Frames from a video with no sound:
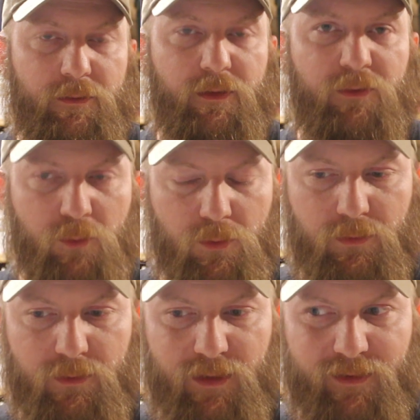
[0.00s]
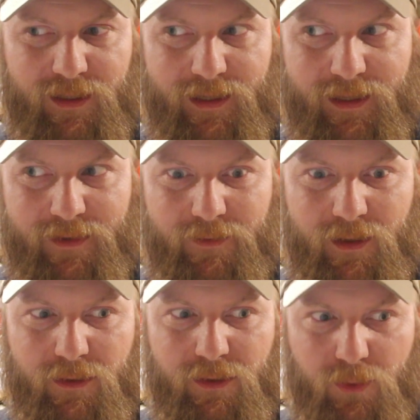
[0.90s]
The school does not have
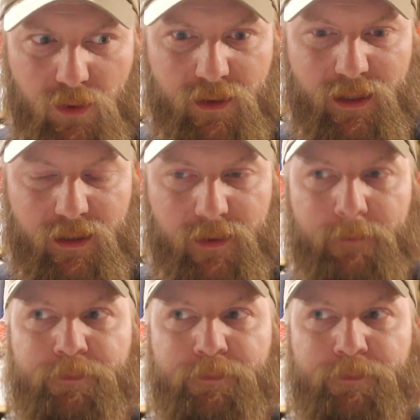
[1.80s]
the authority